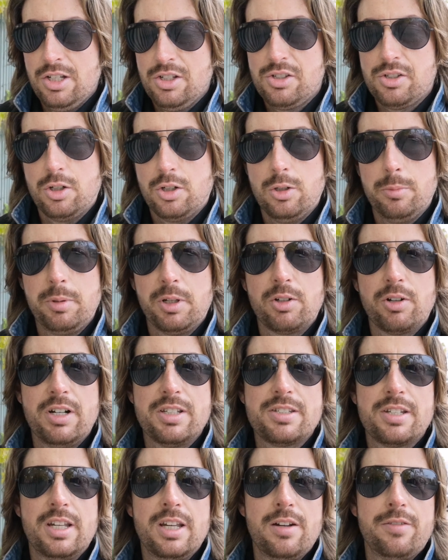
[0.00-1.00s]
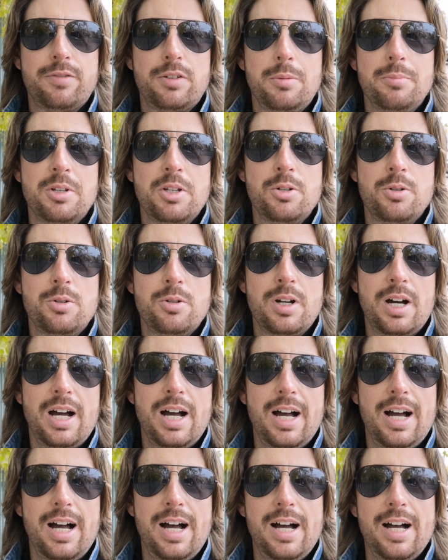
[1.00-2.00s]
So it'd be great to hear from you,
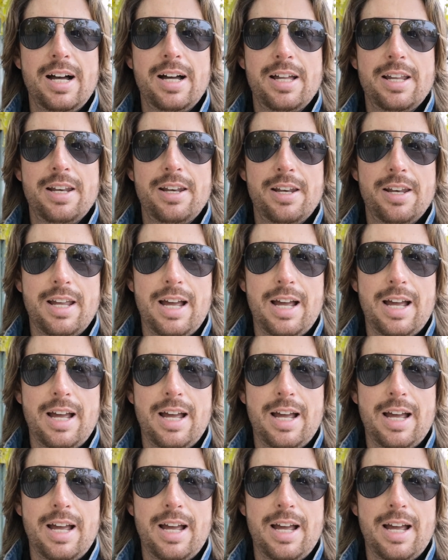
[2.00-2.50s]
and